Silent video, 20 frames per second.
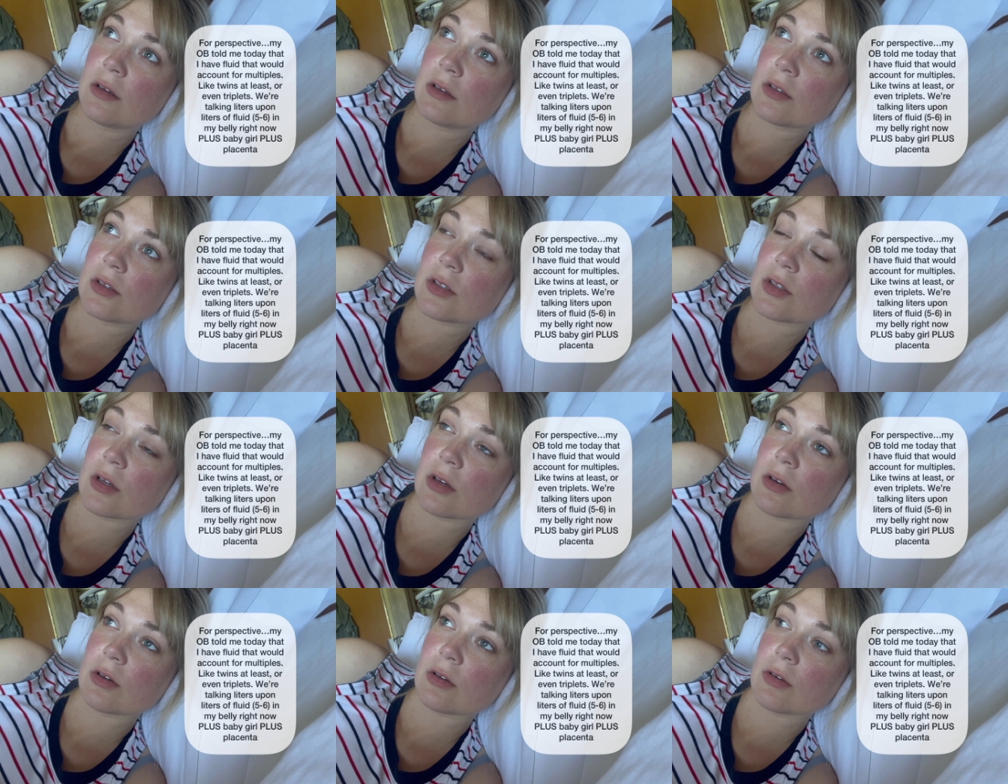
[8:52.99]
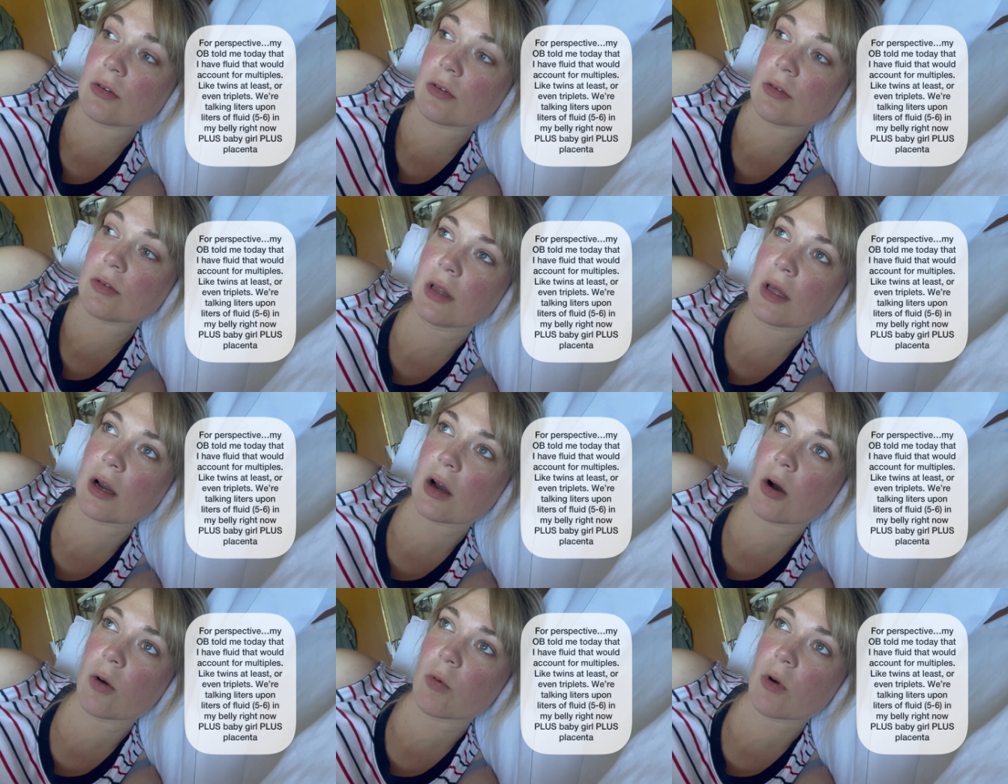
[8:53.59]
So
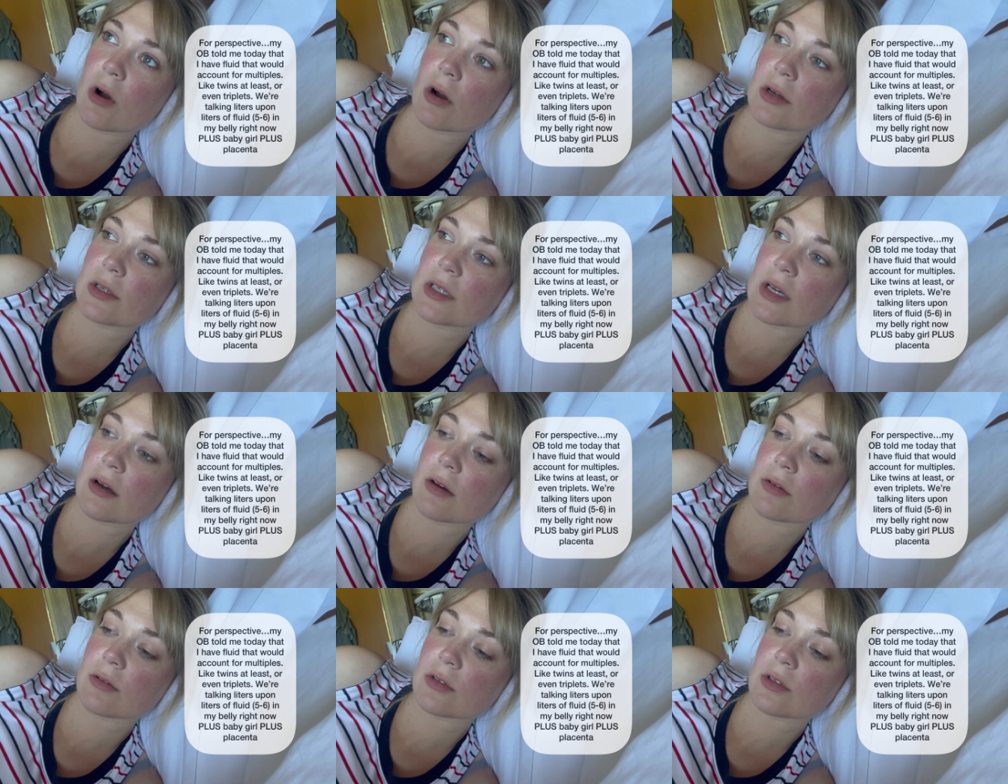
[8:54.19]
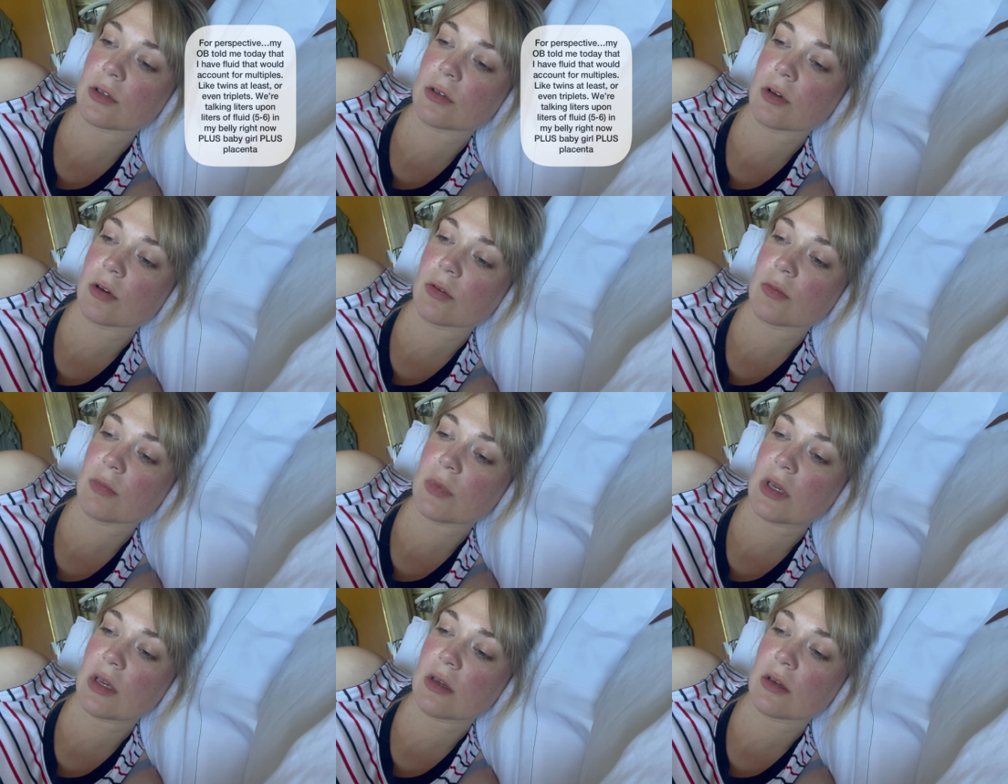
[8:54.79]
like I'll walk down to go
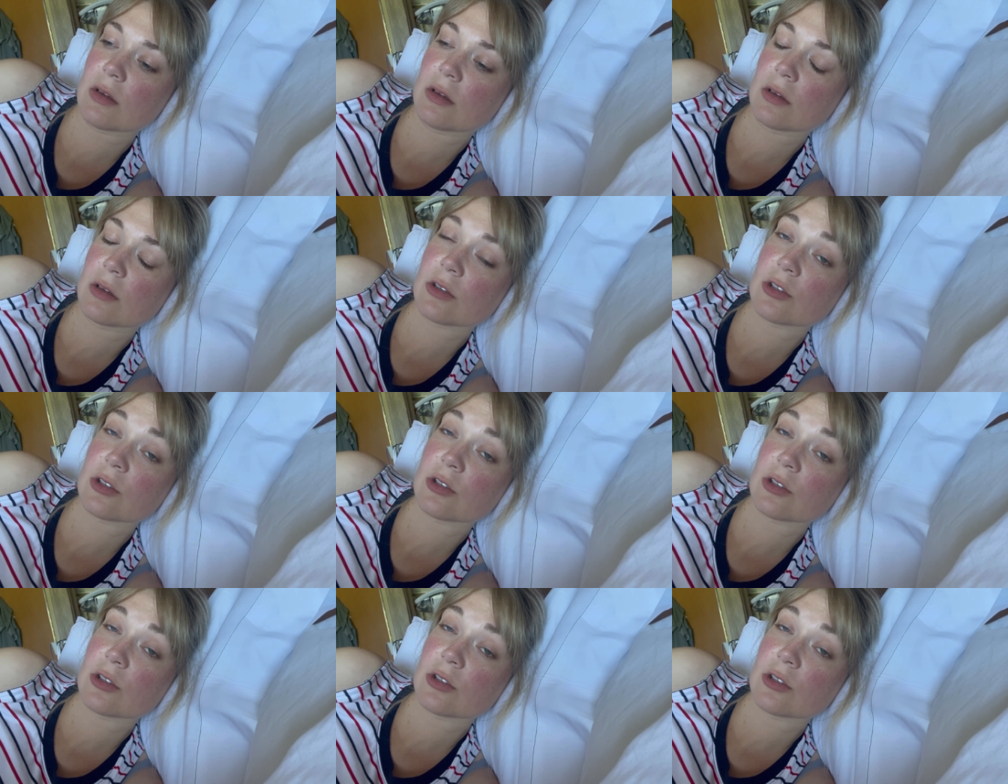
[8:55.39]
meet